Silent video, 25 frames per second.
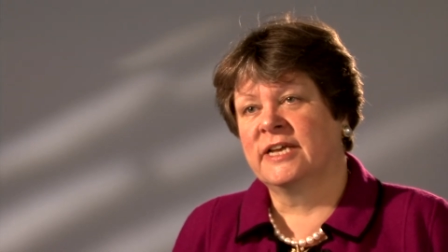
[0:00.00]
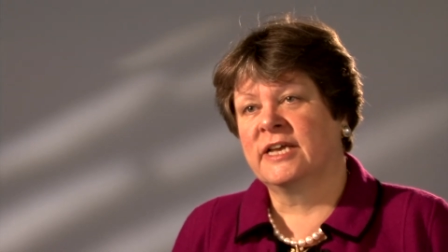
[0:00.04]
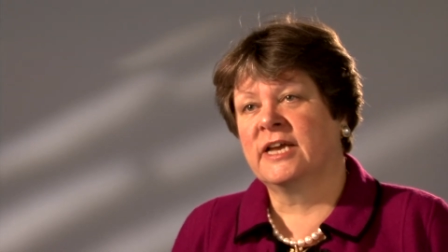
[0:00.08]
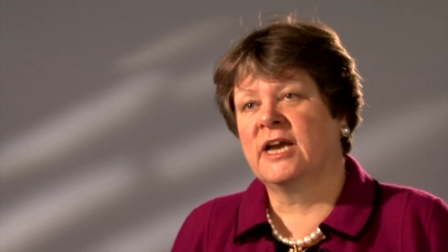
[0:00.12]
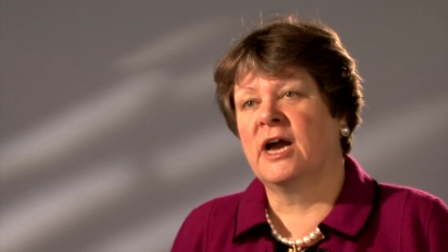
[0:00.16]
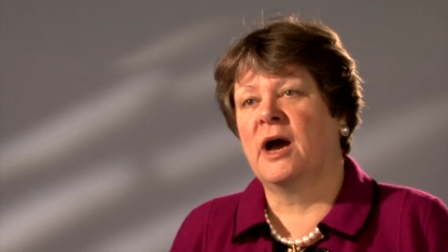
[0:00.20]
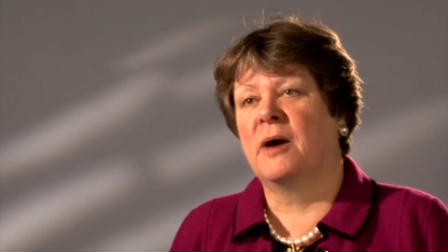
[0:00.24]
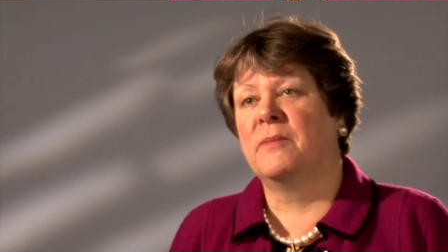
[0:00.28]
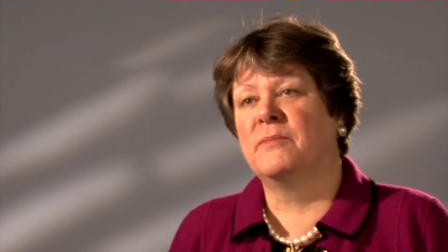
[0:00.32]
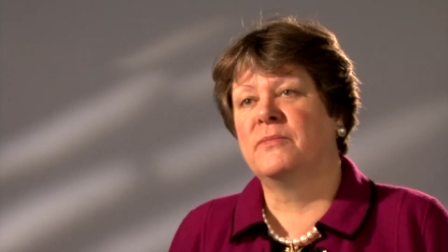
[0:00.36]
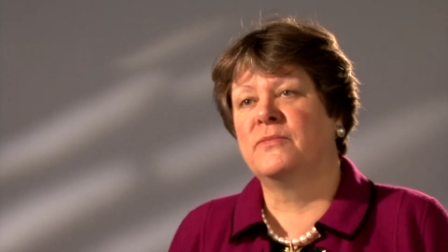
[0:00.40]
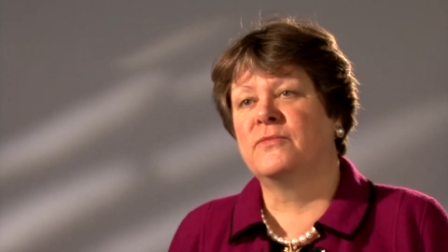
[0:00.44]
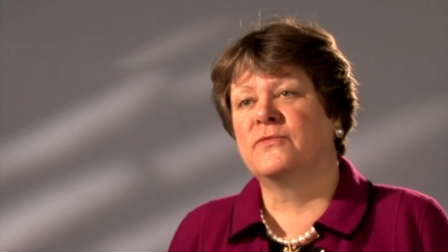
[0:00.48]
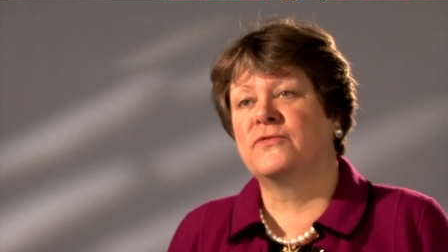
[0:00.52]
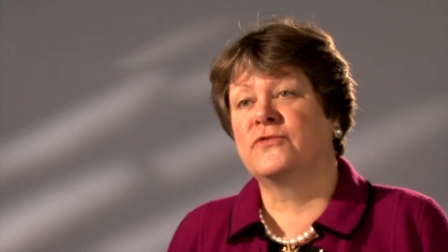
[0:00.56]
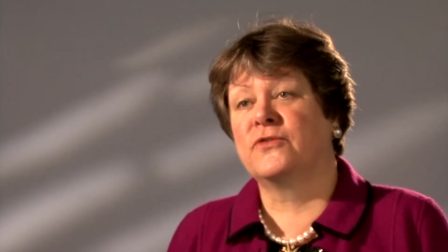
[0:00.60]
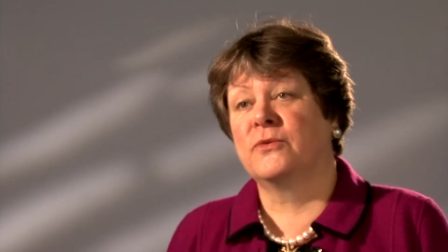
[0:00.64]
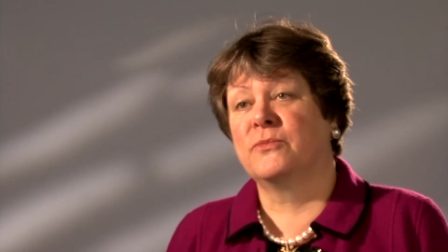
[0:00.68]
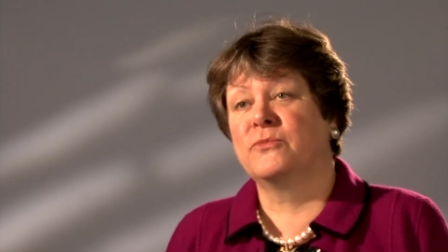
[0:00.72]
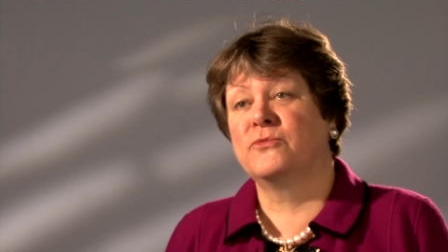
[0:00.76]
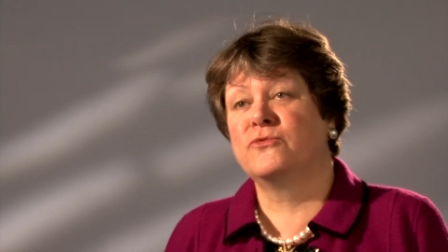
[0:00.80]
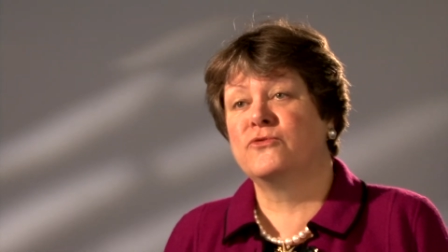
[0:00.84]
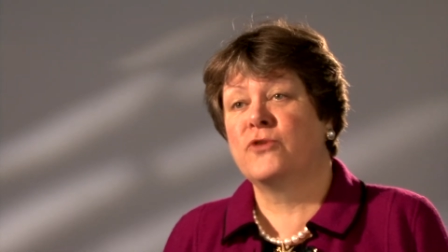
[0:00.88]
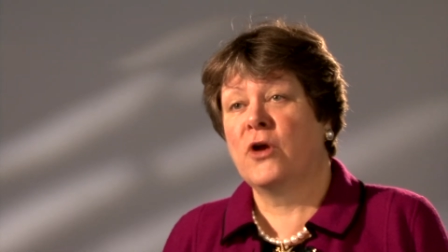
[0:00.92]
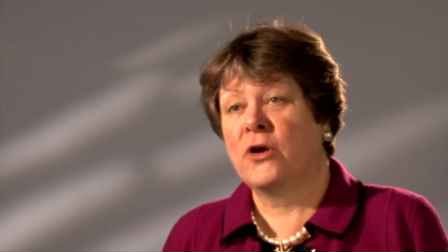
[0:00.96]
come
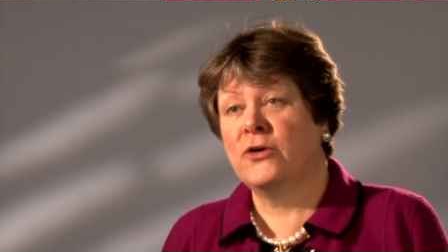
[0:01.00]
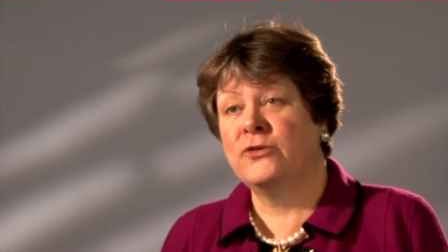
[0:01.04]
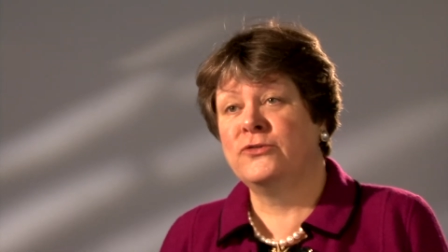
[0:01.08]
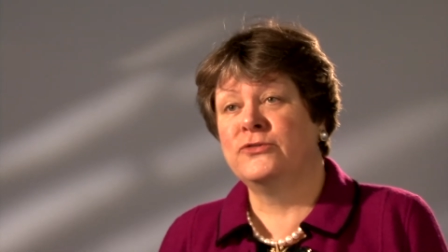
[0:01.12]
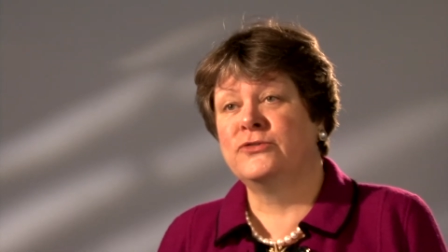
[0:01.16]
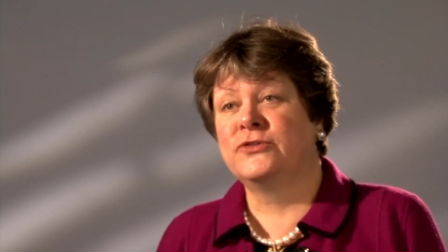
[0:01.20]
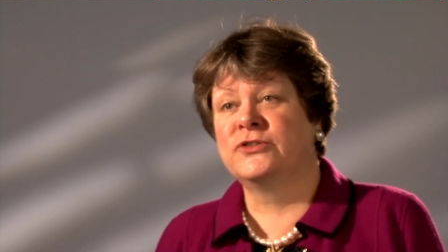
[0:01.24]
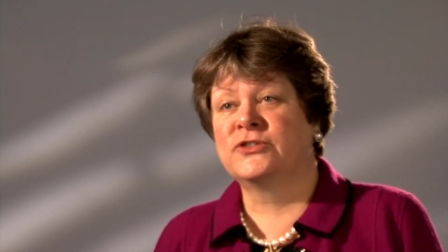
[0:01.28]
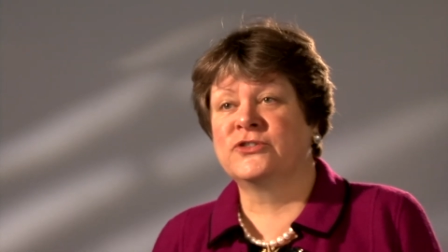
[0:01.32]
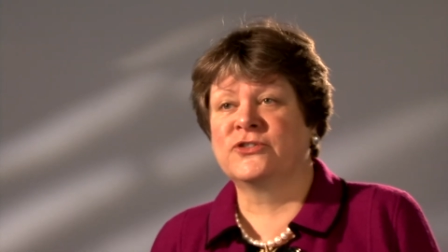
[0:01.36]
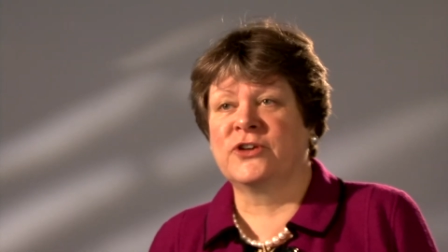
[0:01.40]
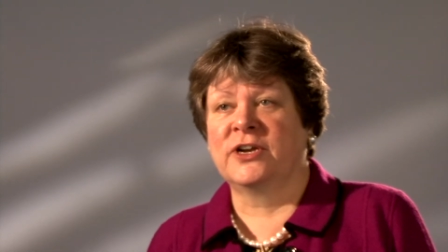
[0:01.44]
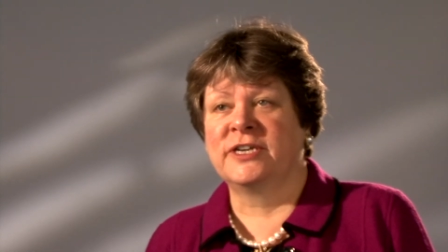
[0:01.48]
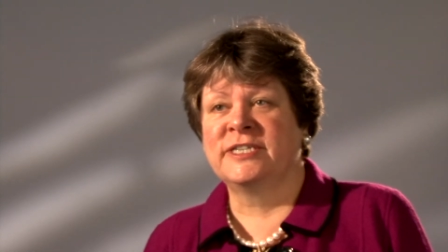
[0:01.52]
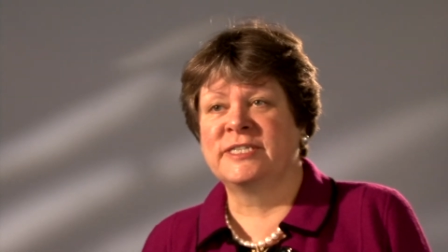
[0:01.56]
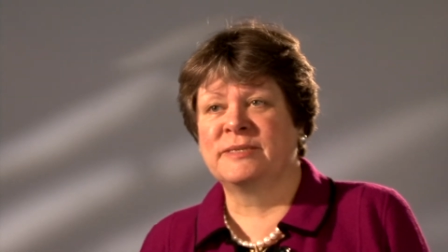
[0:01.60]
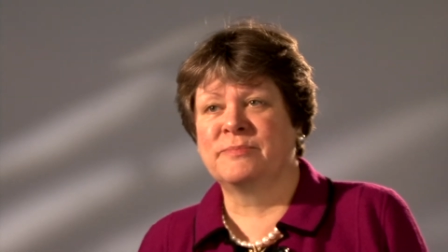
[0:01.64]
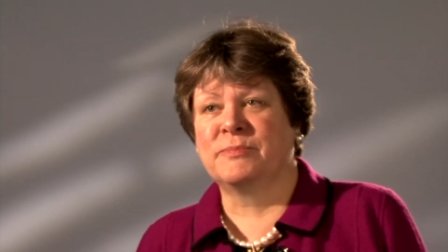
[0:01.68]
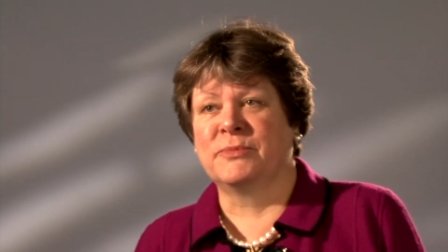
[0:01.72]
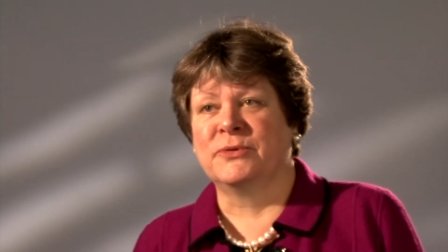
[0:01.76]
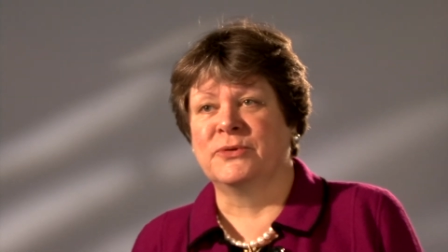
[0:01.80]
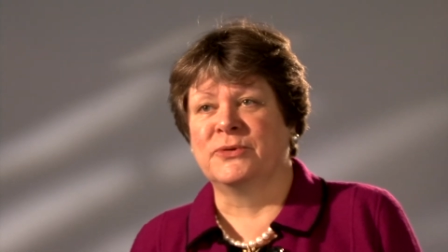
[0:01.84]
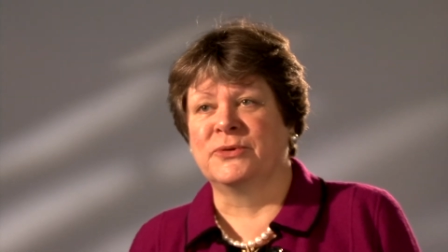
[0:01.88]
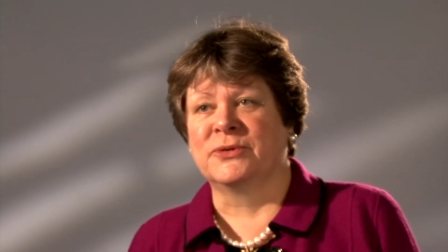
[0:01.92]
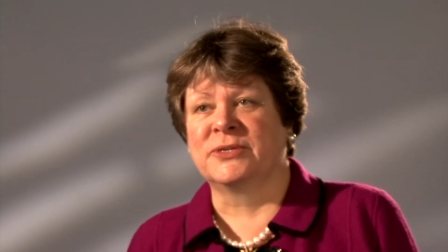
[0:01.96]
from road
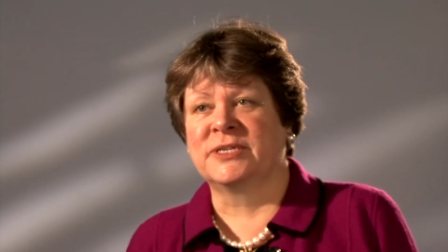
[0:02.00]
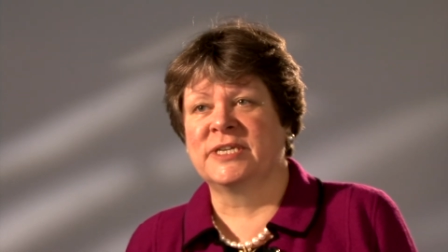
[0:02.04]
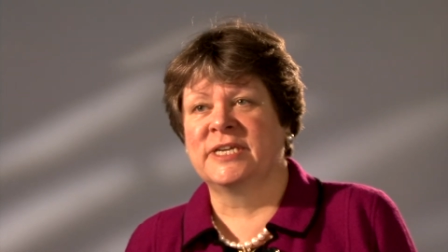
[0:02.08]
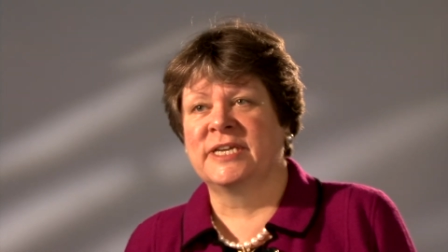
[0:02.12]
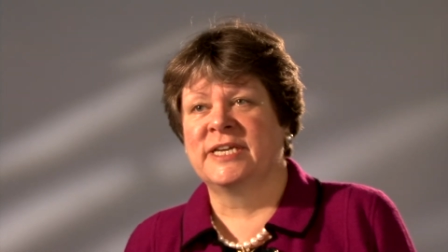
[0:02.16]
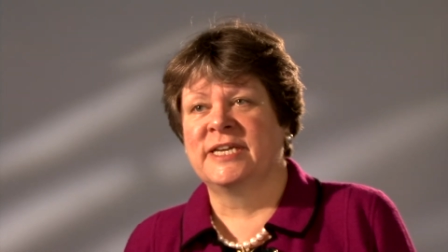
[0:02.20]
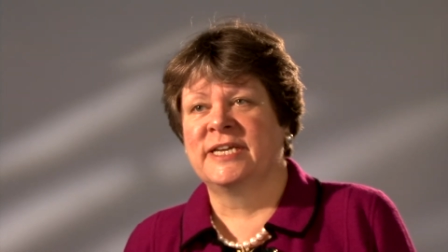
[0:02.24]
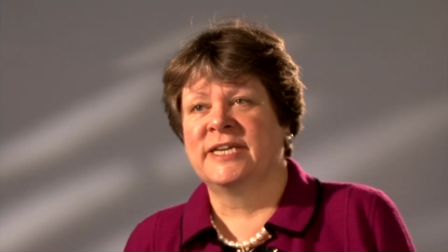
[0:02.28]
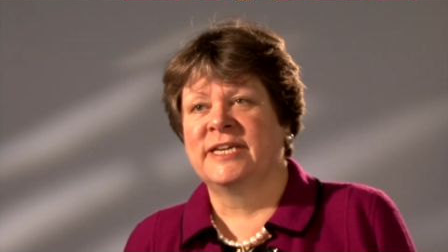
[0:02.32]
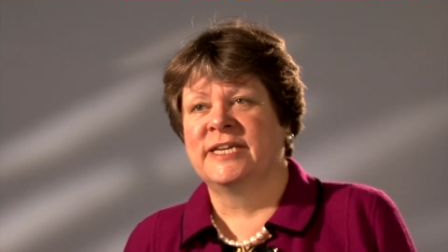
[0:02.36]
transport.